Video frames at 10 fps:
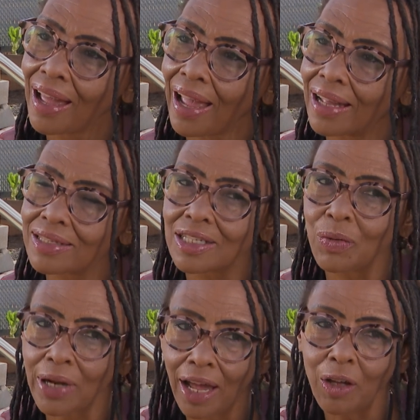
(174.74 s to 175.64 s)
And so
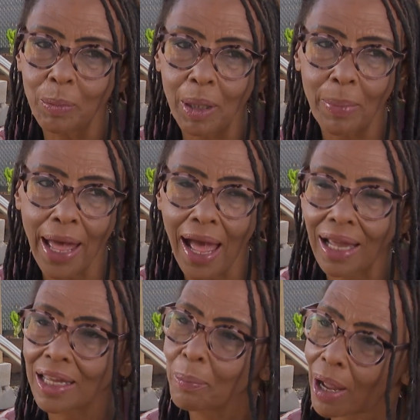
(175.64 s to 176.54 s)
now to be
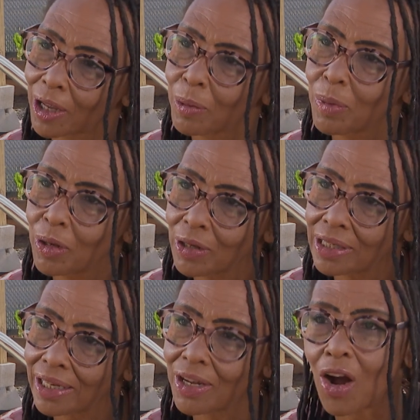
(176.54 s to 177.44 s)
back in my
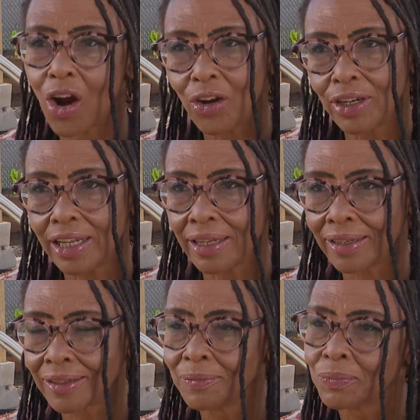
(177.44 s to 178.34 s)
community
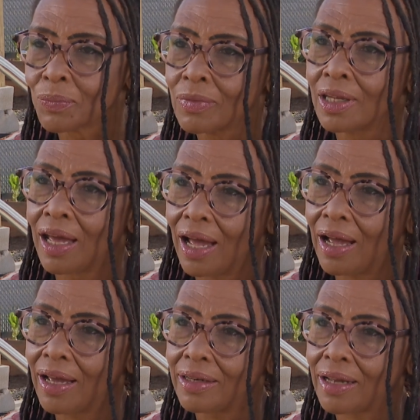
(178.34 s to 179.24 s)
gardening,
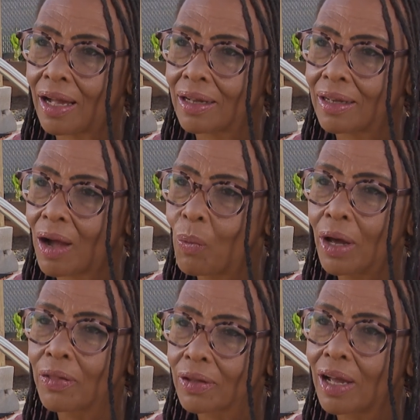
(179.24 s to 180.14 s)
and uh, I
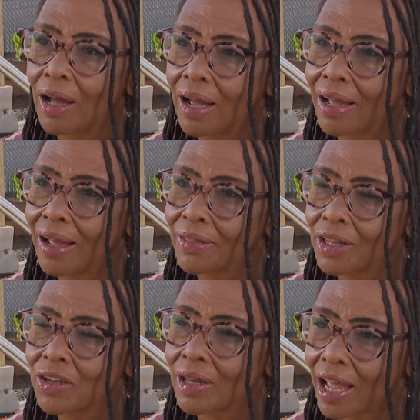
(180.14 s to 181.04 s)
want, I, I
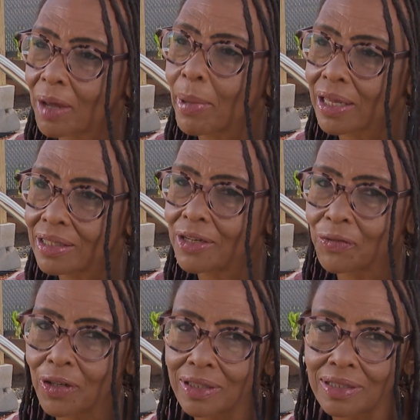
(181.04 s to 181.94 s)
think I can make a
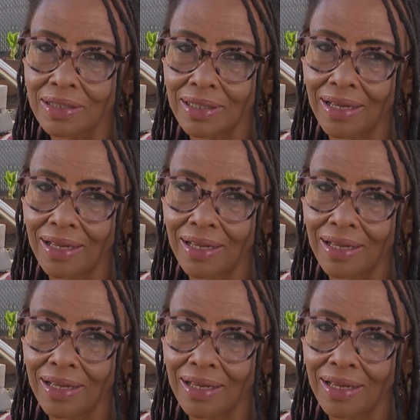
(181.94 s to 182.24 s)
difference,